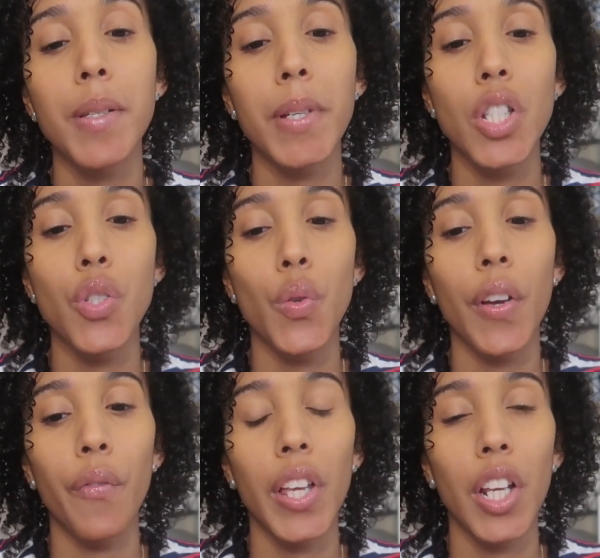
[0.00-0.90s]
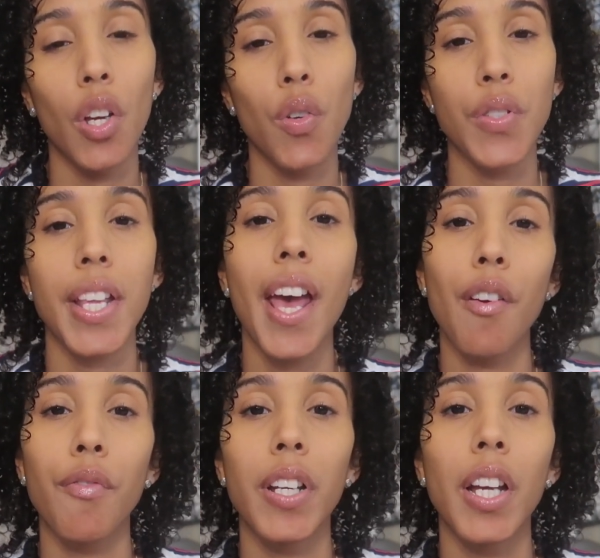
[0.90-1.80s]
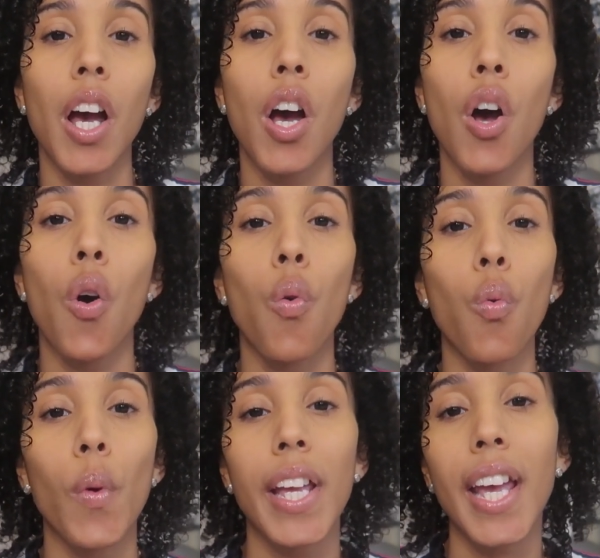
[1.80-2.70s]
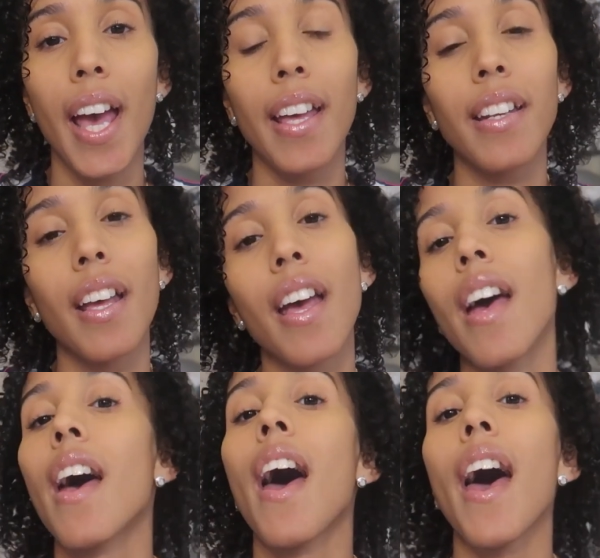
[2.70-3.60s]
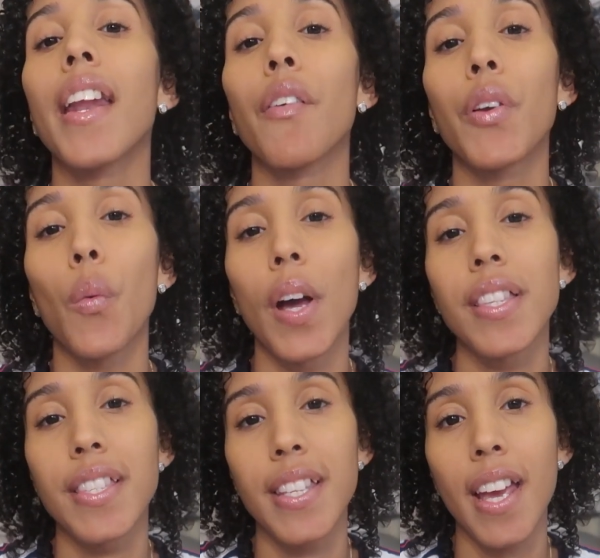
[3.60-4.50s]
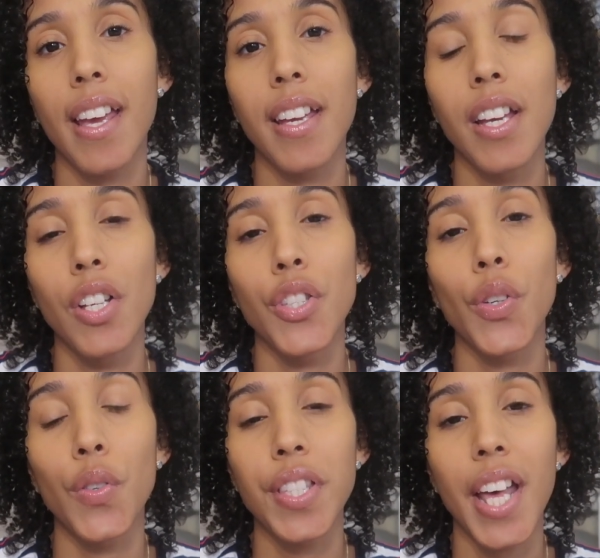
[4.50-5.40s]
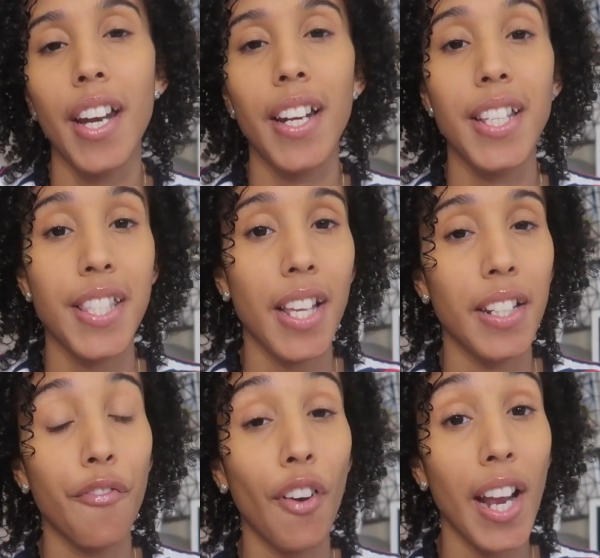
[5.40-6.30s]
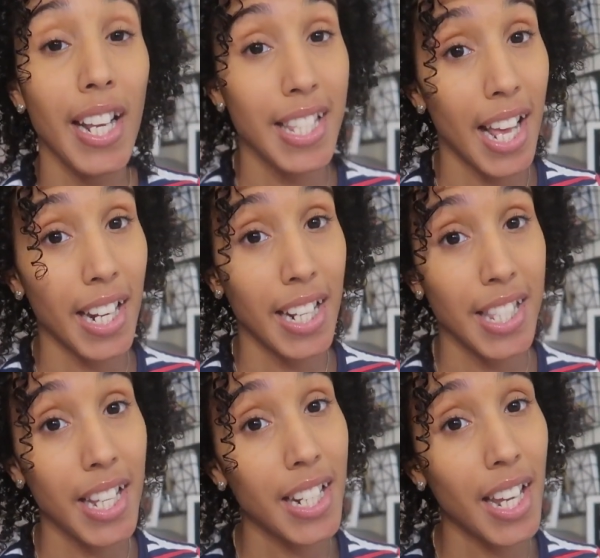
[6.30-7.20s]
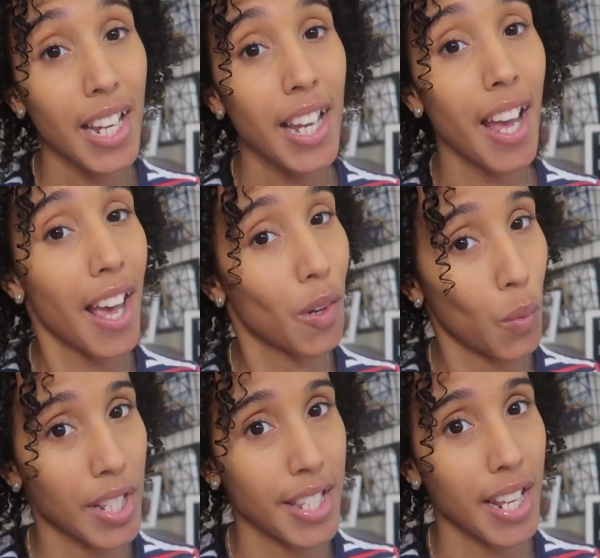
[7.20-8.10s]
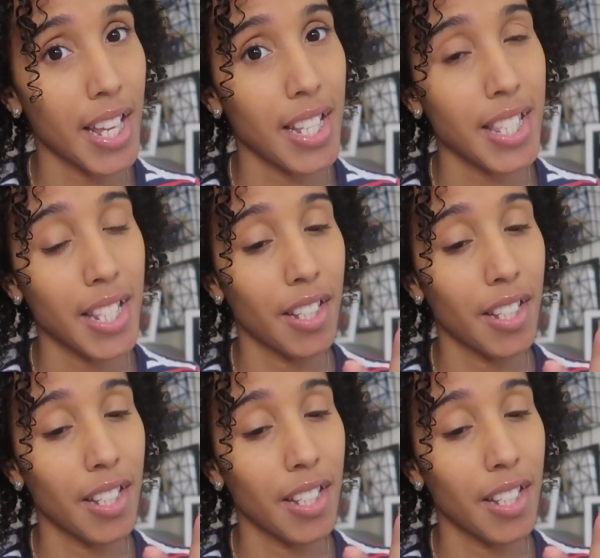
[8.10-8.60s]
be doing videos every weekend and every Wednesday. So Friday, Saturday, Sunday, and Wednesdays.